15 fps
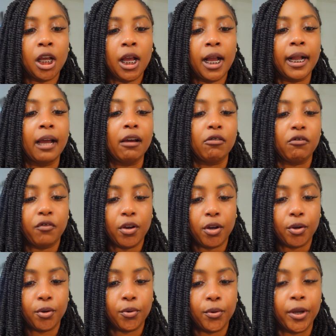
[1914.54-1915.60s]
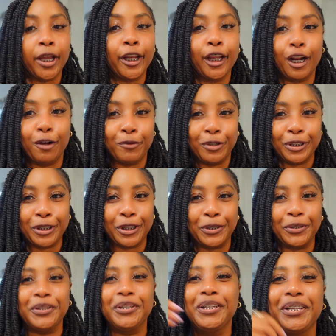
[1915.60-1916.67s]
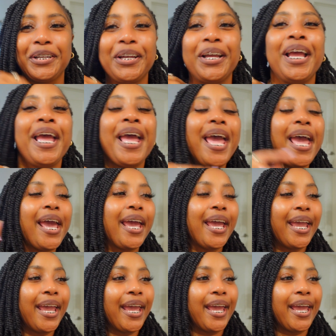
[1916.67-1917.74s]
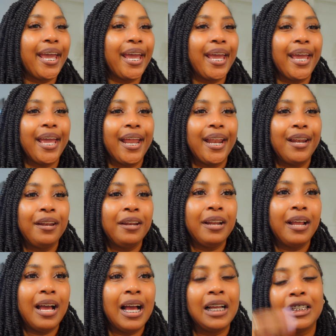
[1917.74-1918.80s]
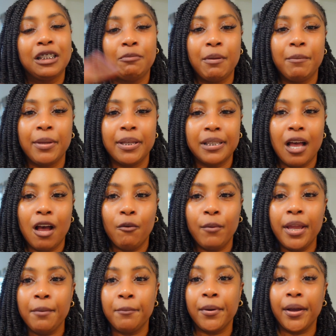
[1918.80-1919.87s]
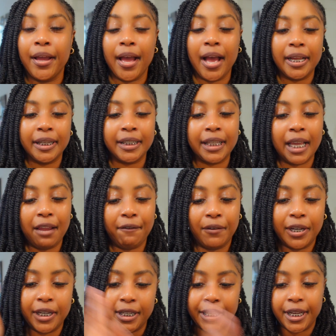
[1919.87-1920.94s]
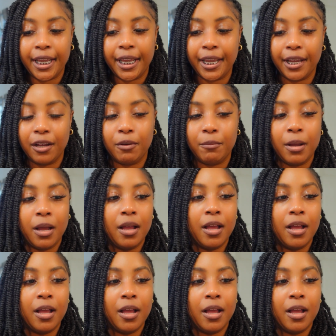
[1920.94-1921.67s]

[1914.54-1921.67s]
I got on the phone and then I went to sleep. And I just been busy all week, but I just came from the gym.